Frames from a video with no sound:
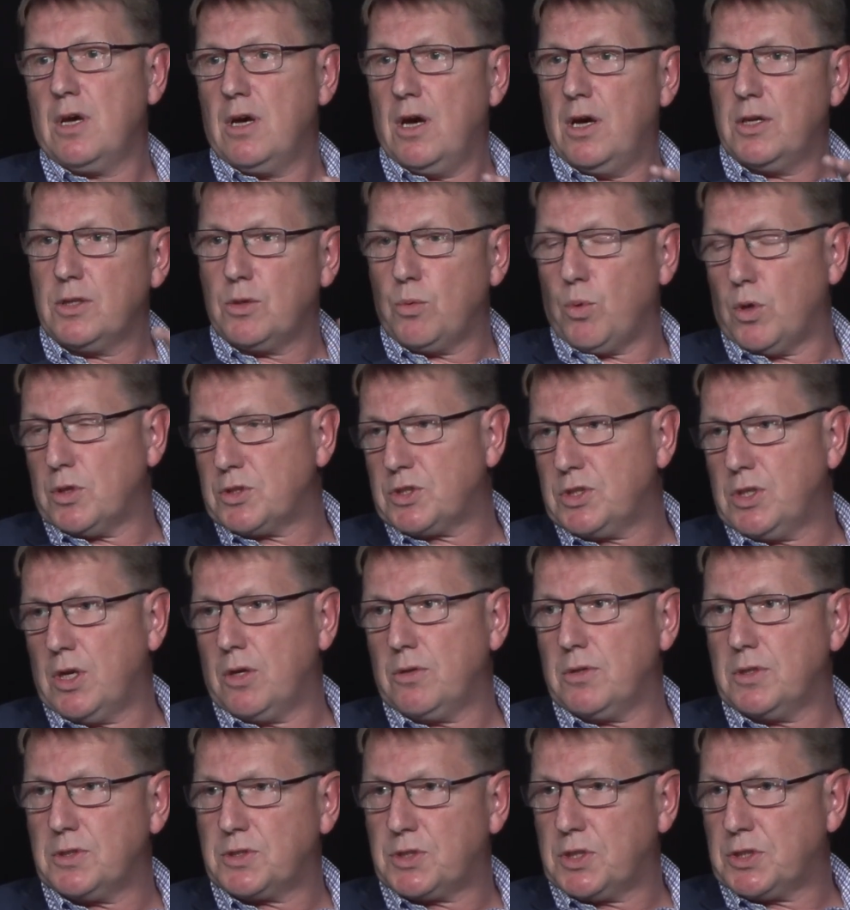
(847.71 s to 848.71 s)
under what's
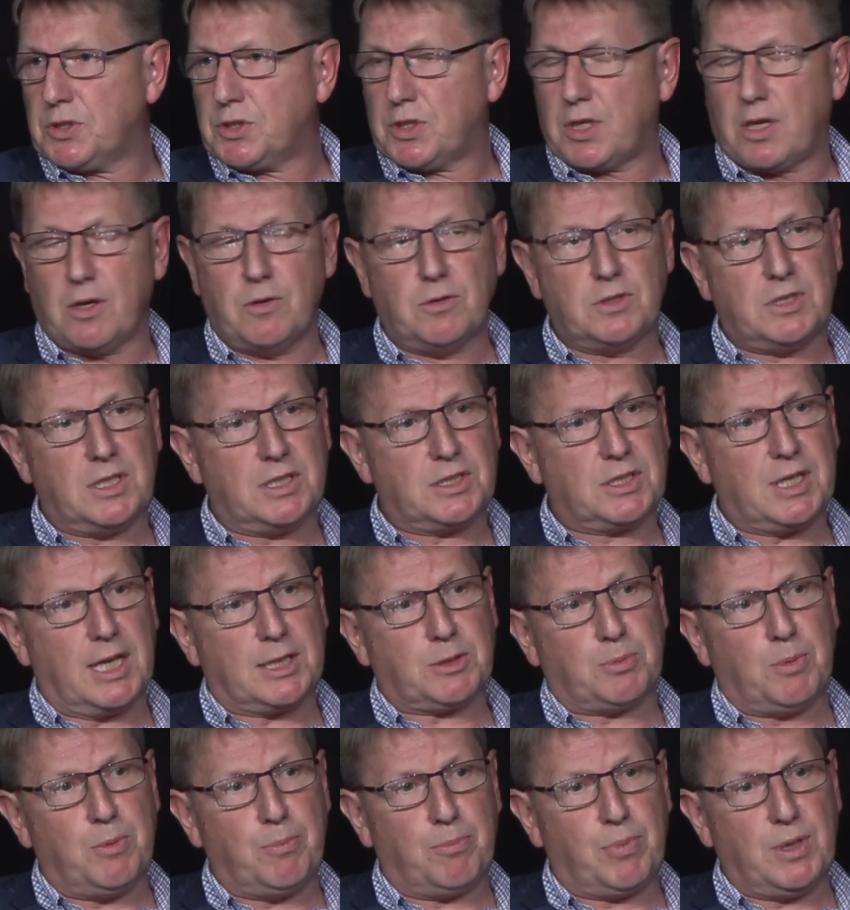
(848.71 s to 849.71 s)
known as the security
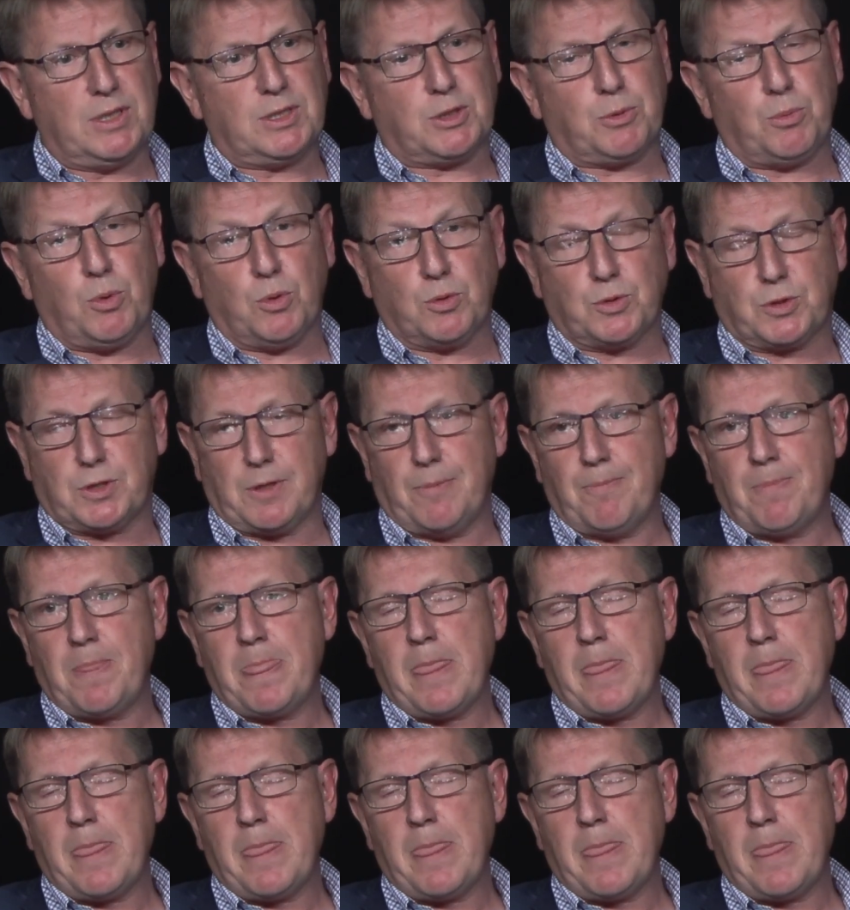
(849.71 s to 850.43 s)
assessment principles.